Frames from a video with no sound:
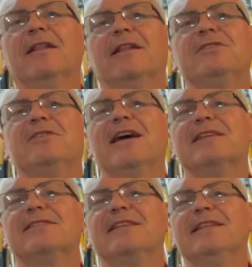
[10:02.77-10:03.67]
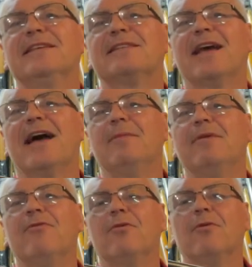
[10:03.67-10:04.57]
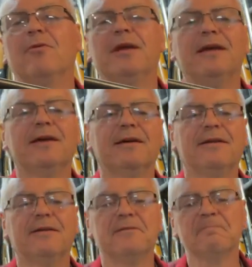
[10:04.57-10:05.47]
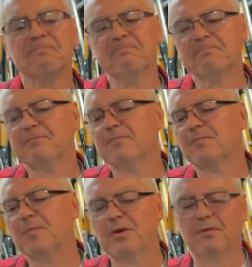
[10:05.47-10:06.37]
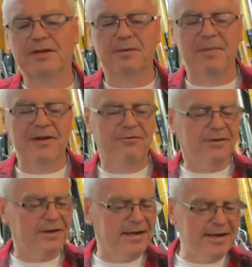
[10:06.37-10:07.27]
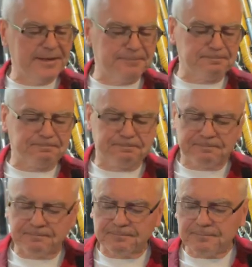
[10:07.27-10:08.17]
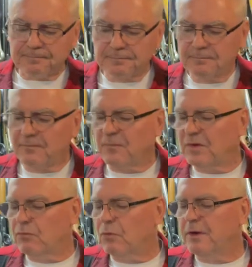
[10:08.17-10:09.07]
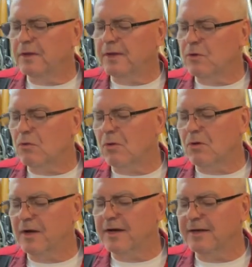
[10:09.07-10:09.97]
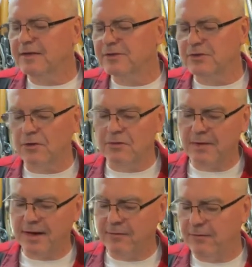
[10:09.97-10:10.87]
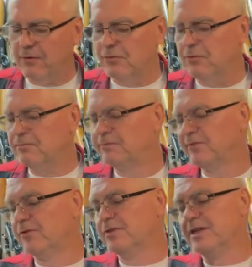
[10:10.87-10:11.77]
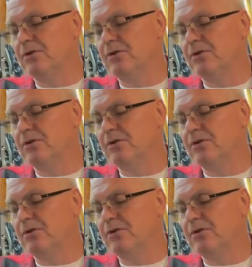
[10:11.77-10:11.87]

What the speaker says: to let you guys see this guy before we went to bed for the night. Really cool gun. So I don't know if there's any